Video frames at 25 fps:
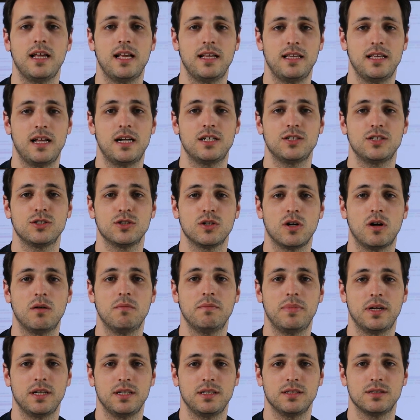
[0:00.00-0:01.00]
and large
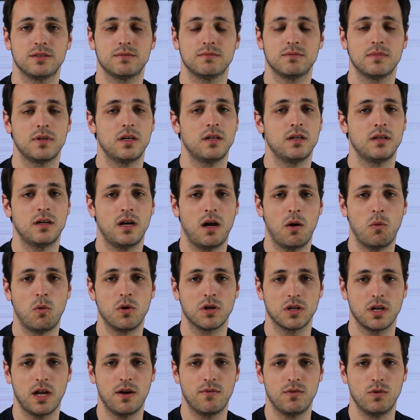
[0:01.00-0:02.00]
companies. I
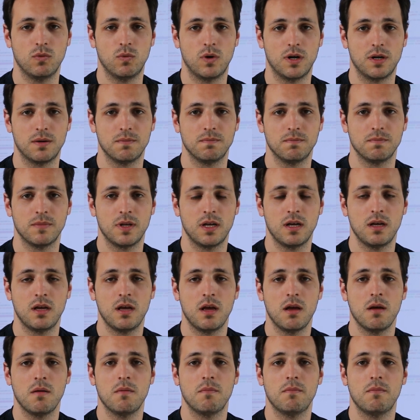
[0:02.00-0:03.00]
work everywhere.
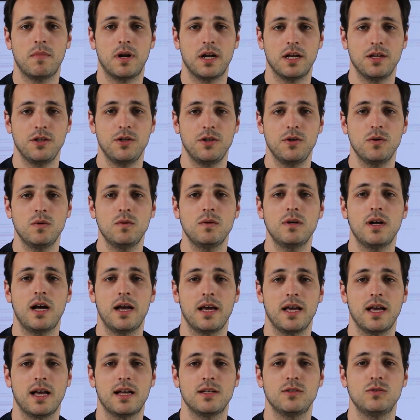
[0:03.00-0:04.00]
But I knew I
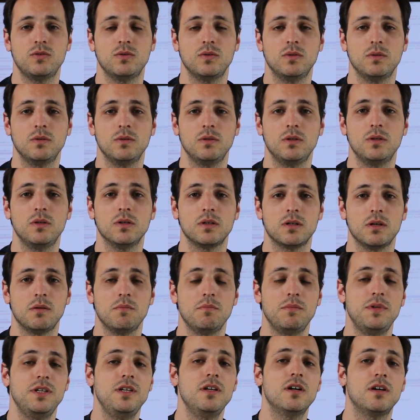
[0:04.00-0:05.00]
had to look
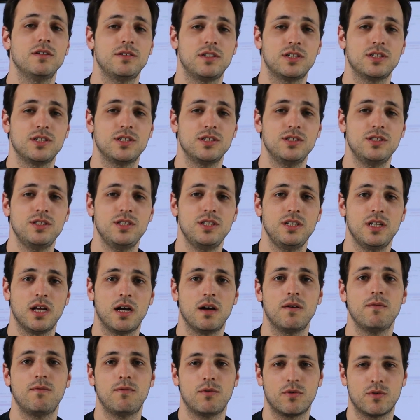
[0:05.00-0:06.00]
beyond Argentina
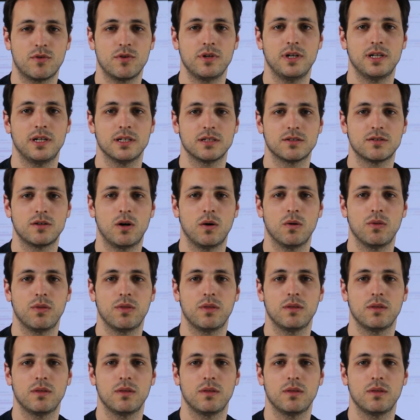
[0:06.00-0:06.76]
for real growth.